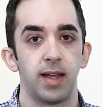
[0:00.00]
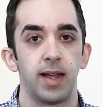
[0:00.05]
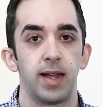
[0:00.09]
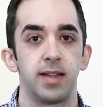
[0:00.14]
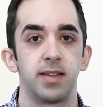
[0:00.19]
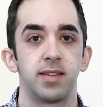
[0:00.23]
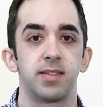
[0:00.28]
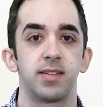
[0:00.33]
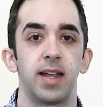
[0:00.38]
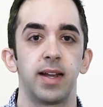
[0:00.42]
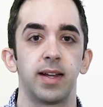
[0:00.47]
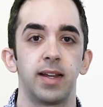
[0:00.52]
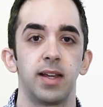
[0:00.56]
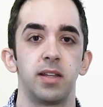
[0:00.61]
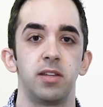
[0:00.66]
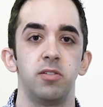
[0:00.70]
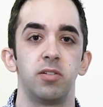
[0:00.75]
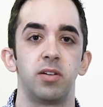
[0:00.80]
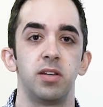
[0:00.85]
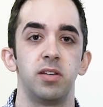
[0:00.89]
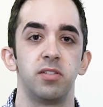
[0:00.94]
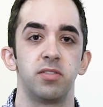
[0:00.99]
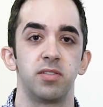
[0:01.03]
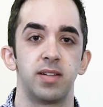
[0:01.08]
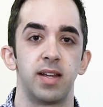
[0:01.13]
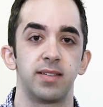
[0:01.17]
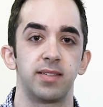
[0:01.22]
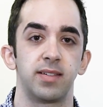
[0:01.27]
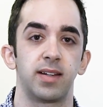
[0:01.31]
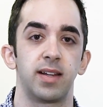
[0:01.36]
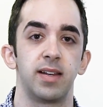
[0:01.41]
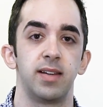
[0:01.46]
and second, you can use it
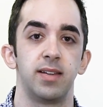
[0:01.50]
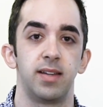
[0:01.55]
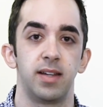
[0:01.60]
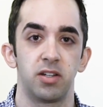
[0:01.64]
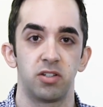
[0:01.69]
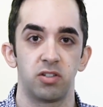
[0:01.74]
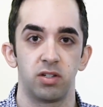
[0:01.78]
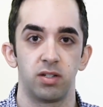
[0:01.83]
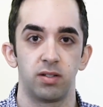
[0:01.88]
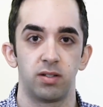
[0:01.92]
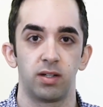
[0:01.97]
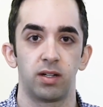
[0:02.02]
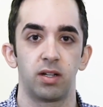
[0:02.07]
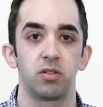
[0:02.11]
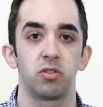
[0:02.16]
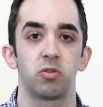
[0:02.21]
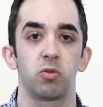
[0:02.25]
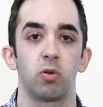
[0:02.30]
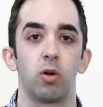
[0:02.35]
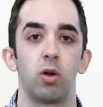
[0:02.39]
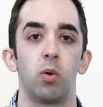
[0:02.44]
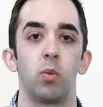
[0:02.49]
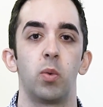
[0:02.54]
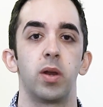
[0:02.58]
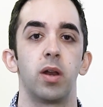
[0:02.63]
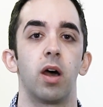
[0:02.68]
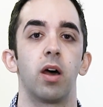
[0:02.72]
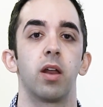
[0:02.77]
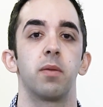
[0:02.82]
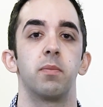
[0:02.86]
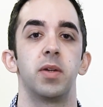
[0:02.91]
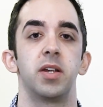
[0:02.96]
as a condition to control when
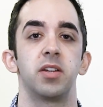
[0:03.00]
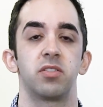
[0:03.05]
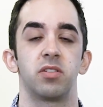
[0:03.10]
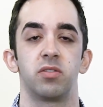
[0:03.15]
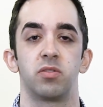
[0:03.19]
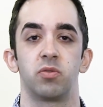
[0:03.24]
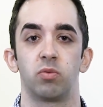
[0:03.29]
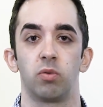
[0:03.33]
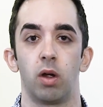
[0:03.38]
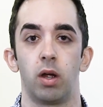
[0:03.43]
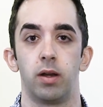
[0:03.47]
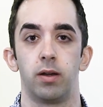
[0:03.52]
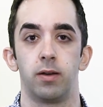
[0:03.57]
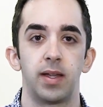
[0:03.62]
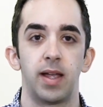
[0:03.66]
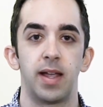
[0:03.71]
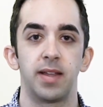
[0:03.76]
automations run.